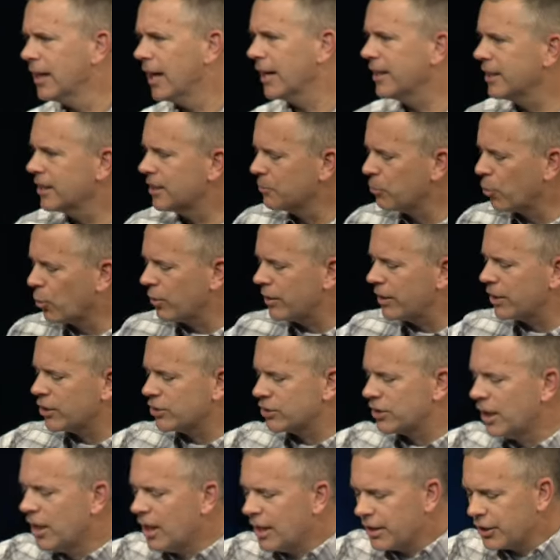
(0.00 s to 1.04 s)
I think the more
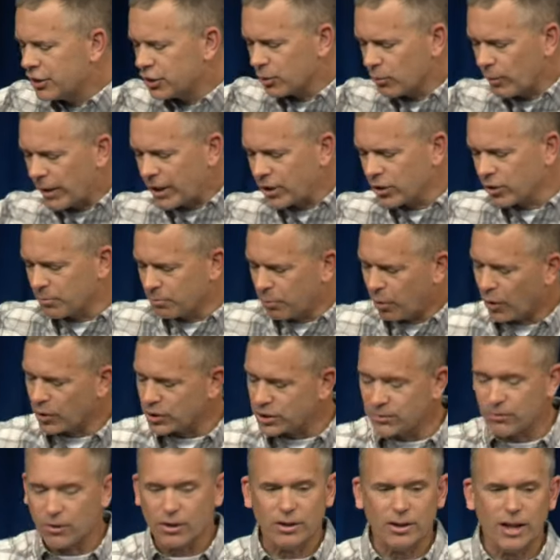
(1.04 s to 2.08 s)
these, these are regular
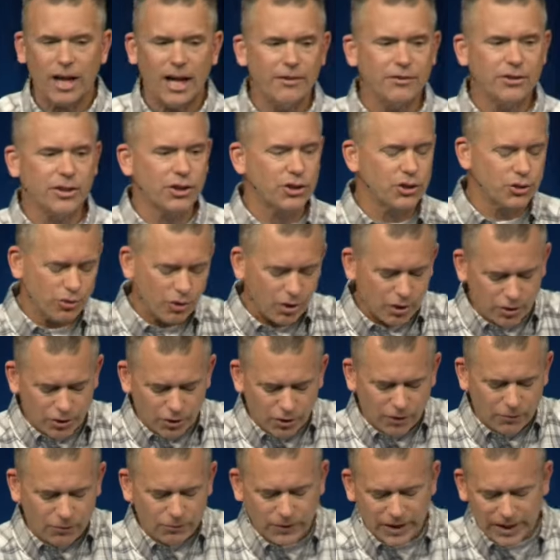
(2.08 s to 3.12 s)
parts of our lives, the stronger
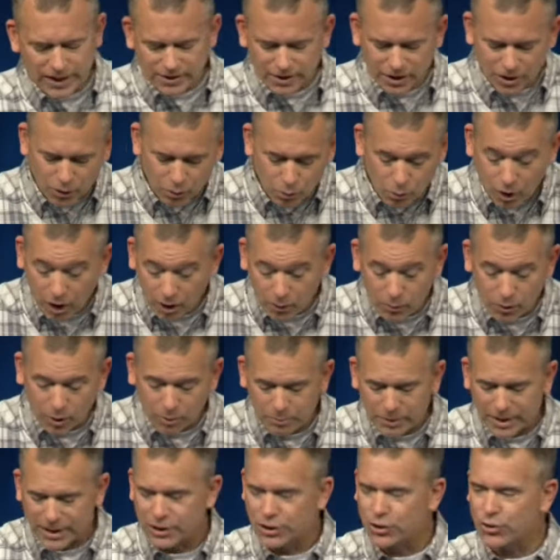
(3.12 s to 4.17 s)
our faith and our walk will
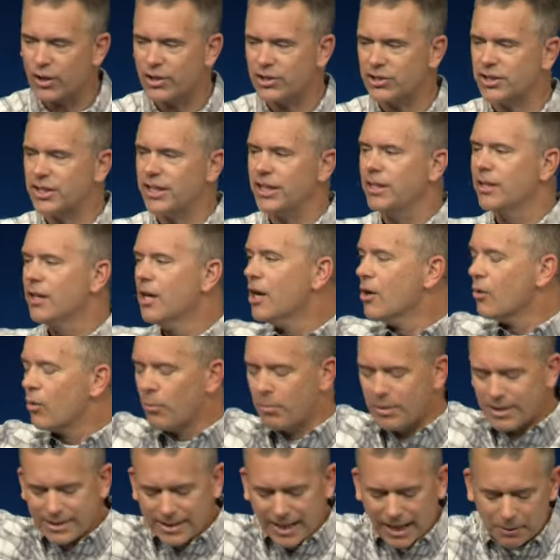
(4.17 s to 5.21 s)
be, and trusting will
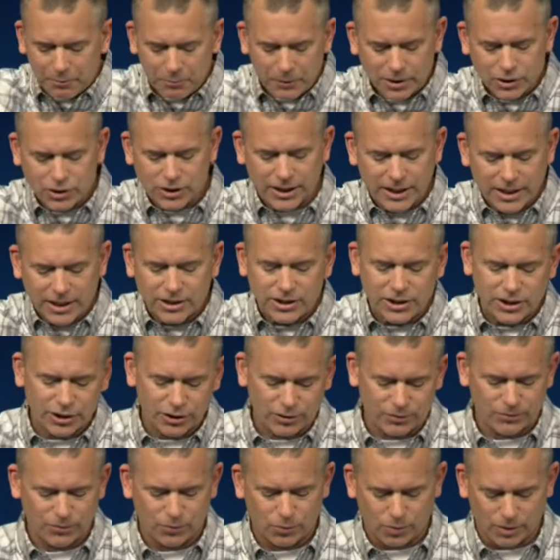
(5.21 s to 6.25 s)
be that much
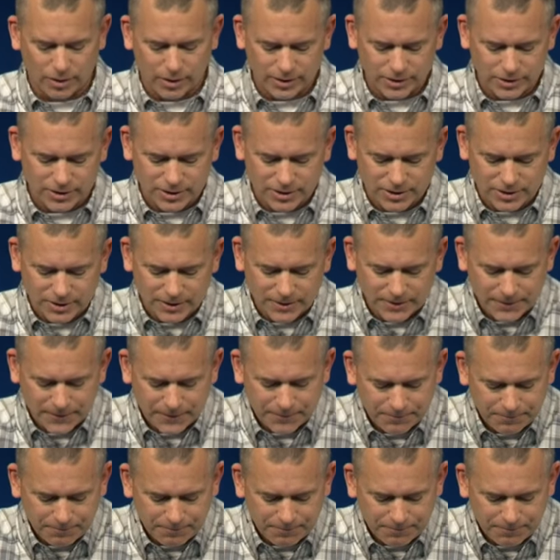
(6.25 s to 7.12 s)
easier for us.